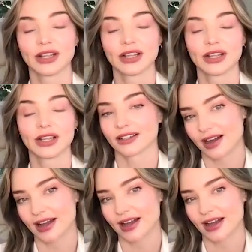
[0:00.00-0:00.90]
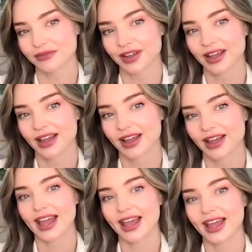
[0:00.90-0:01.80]
bring it to life.
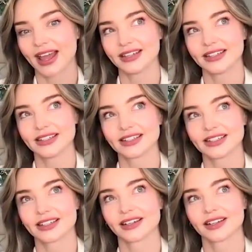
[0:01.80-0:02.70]
And